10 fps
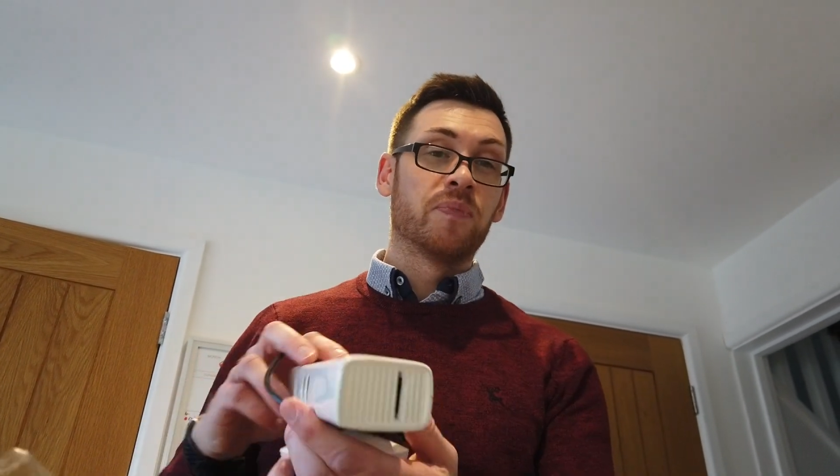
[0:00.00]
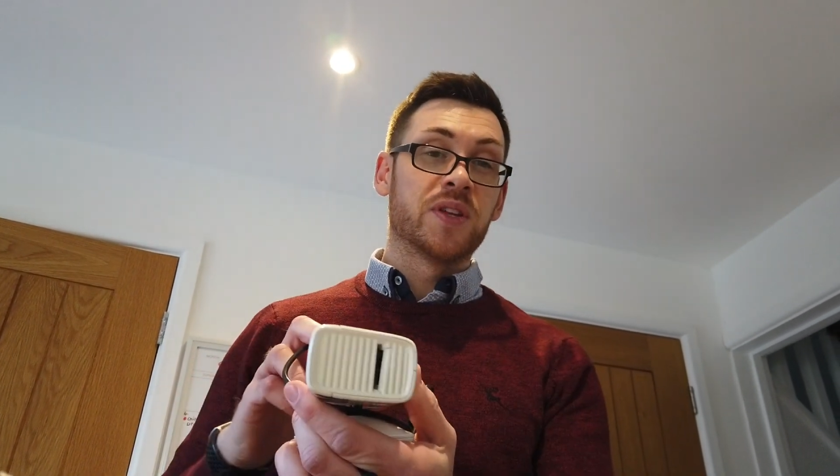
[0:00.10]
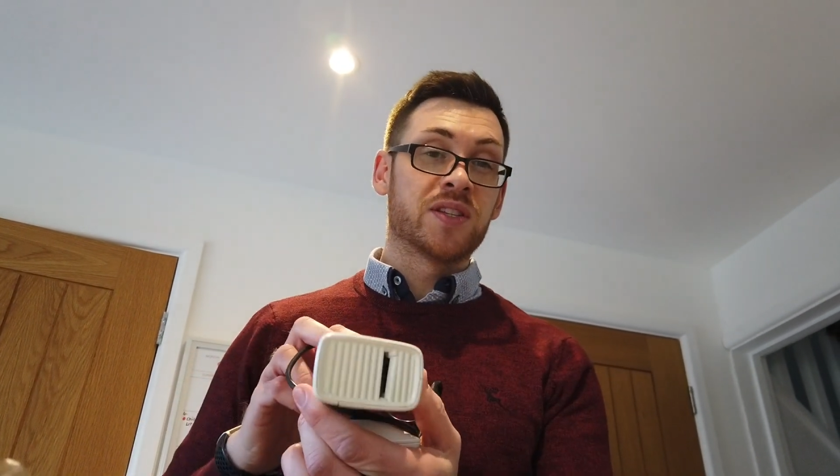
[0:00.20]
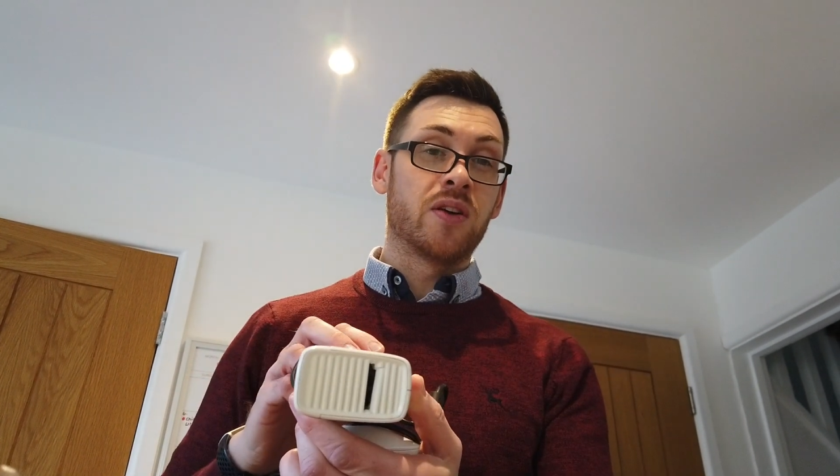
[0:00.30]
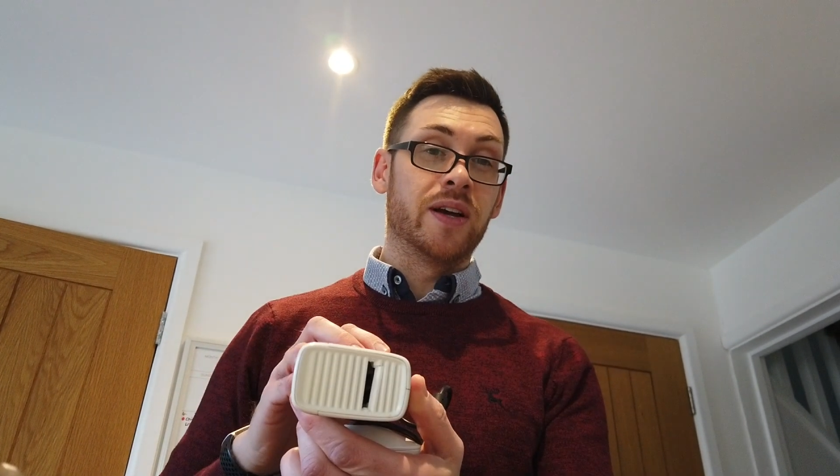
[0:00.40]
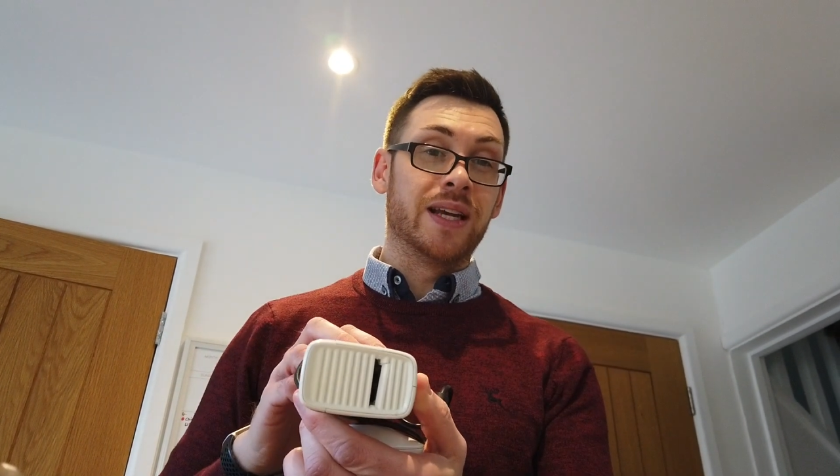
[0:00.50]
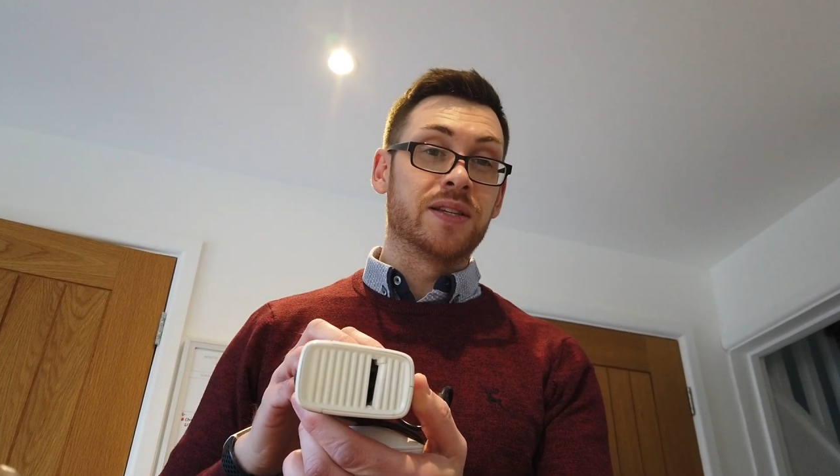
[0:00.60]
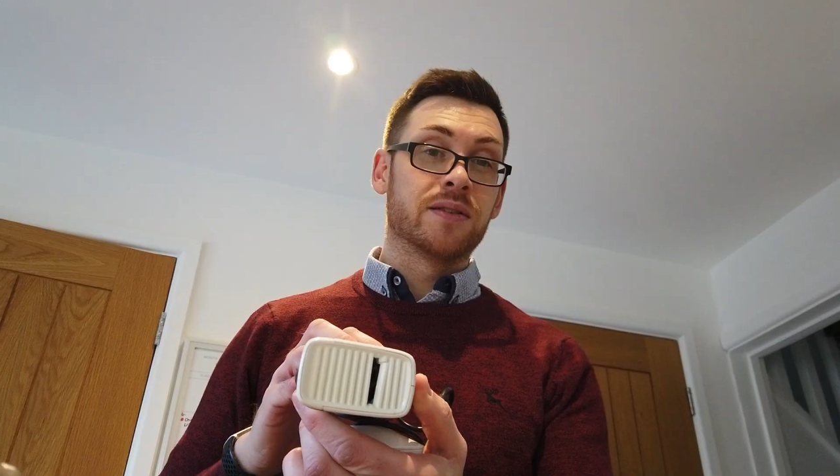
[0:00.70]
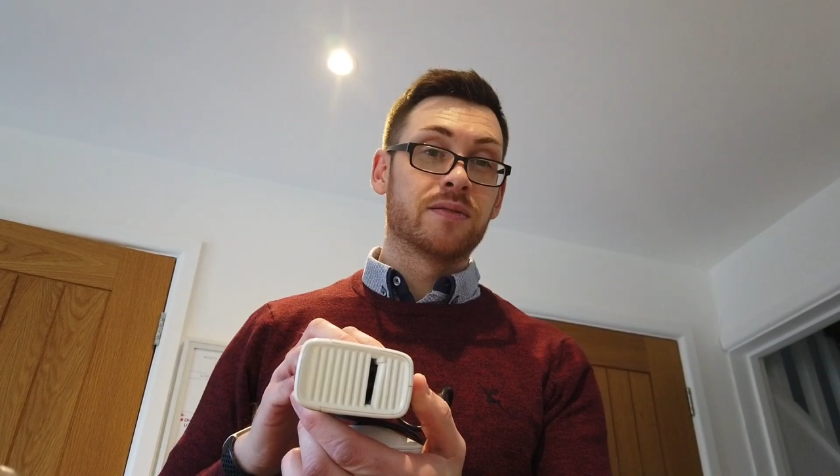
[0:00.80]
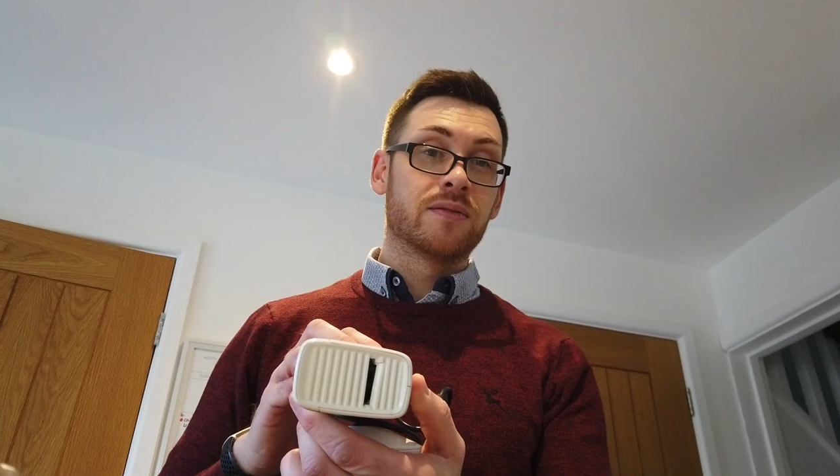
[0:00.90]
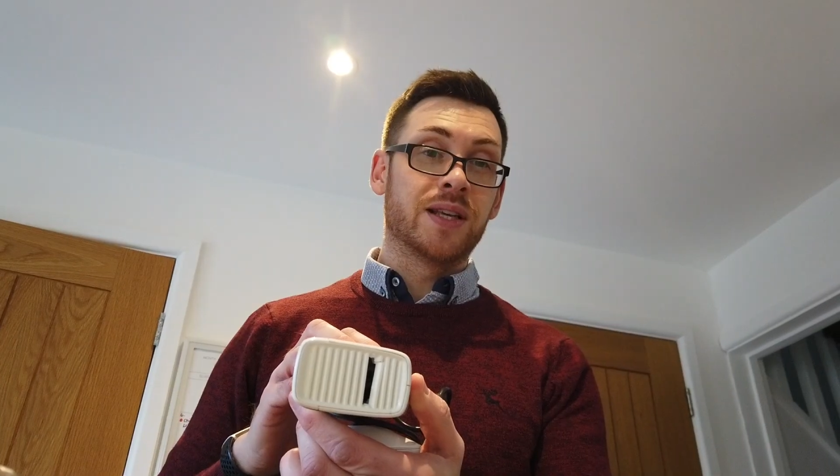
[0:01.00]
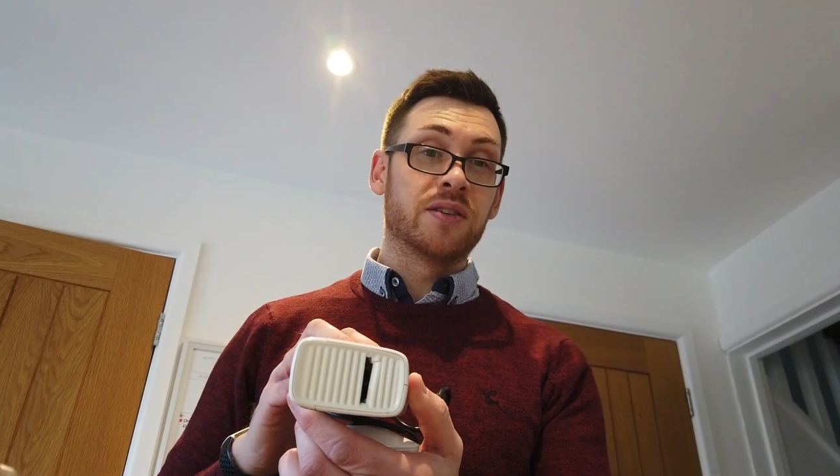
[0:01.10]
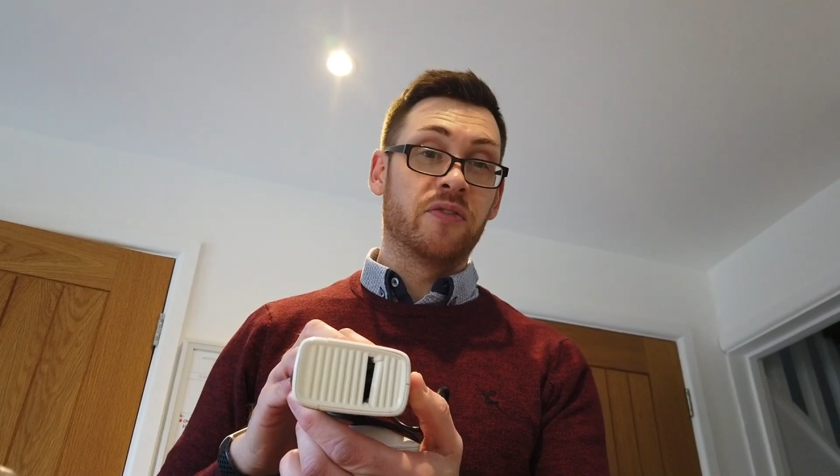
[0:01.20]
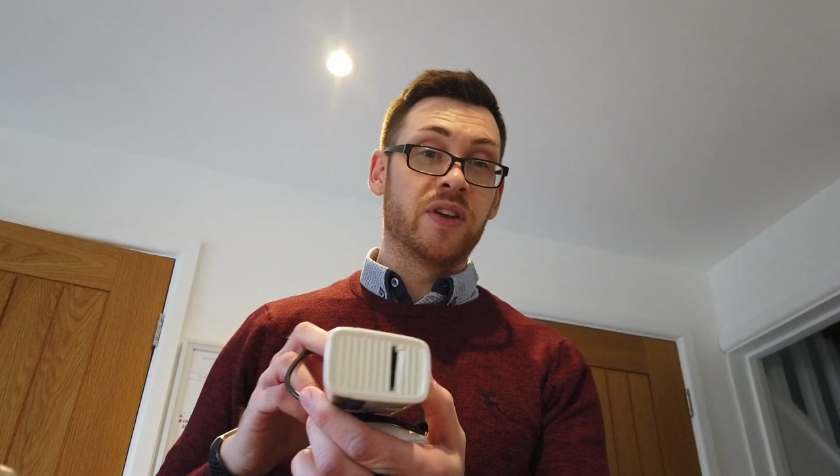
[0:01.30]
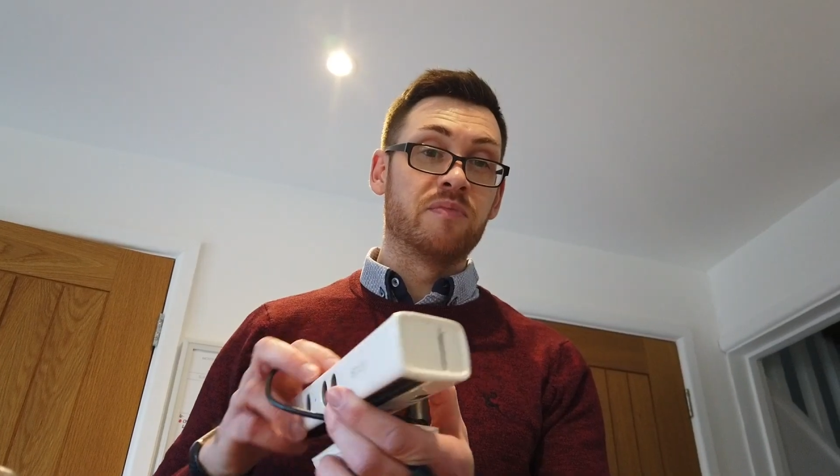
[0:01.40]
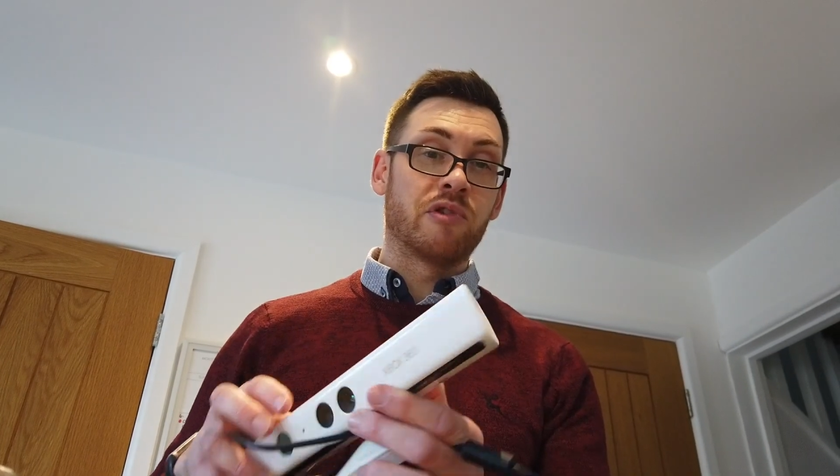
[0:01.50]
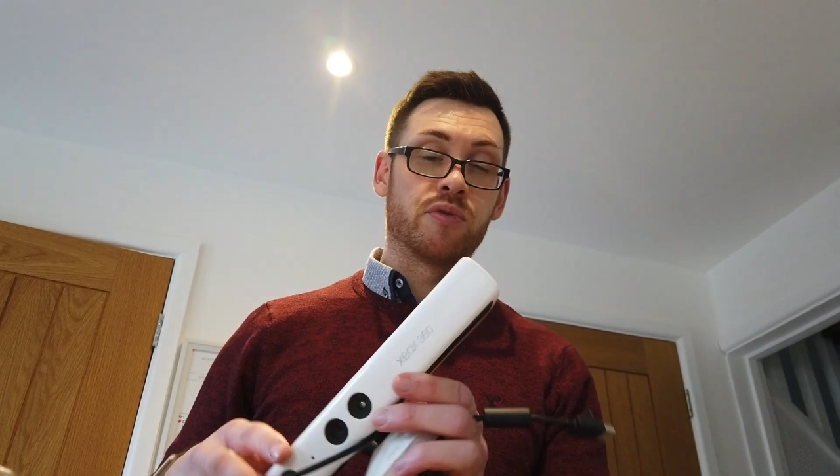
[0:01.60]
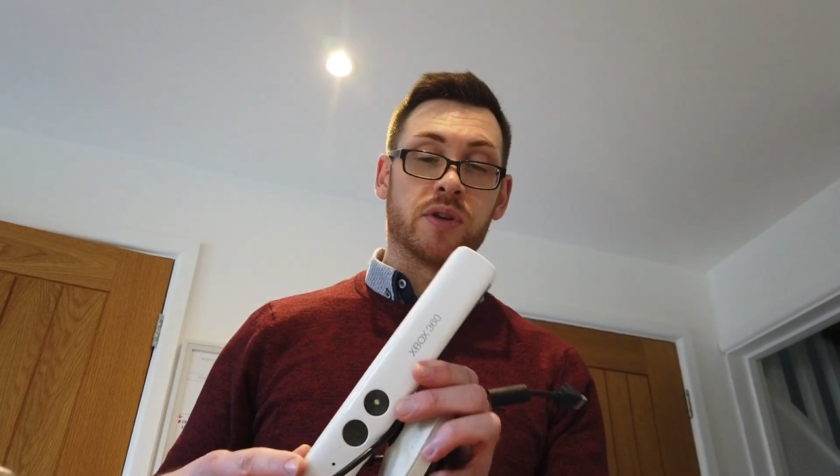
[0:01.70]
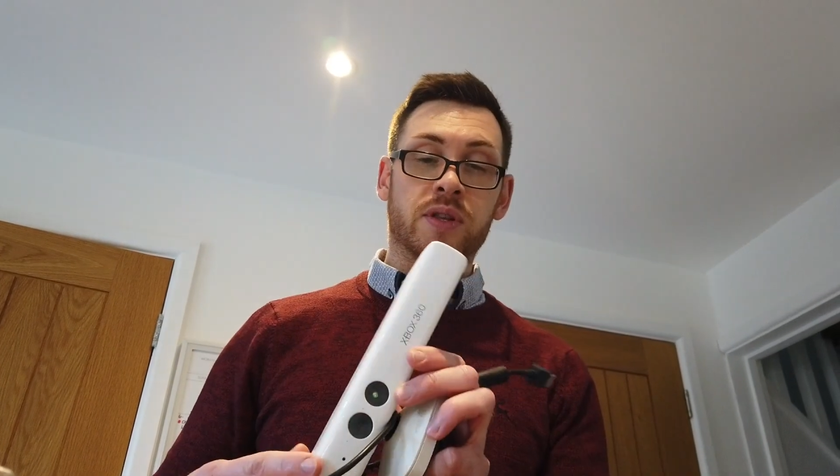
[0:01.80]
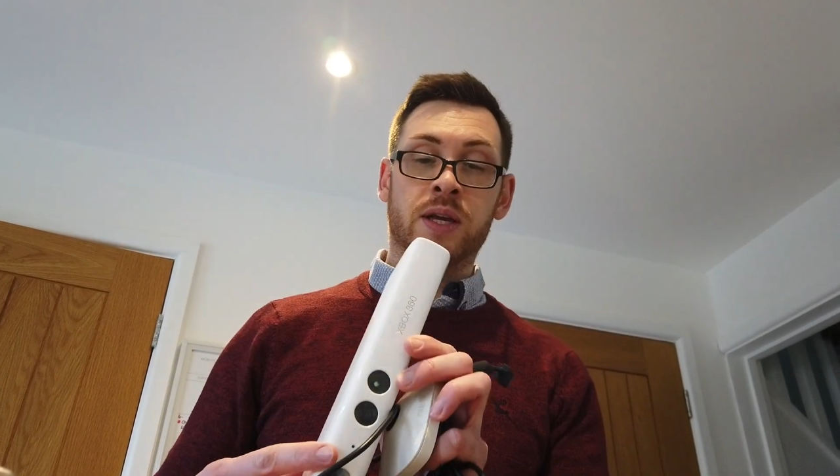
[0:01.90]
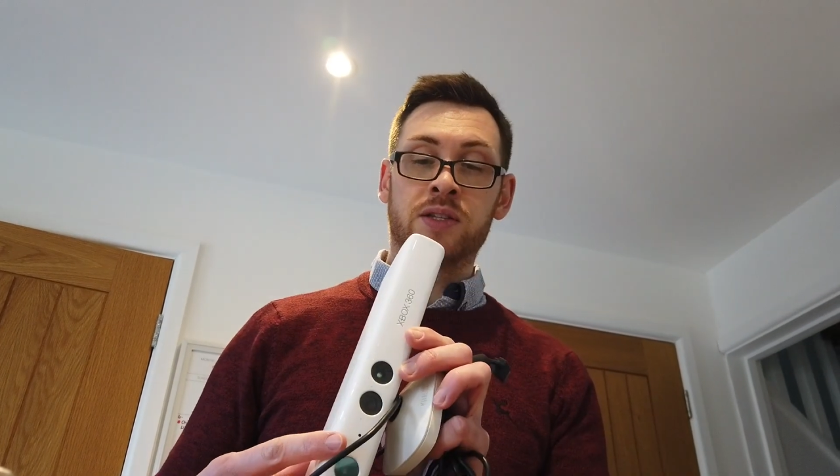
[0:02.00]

The side, there's a fin broken there,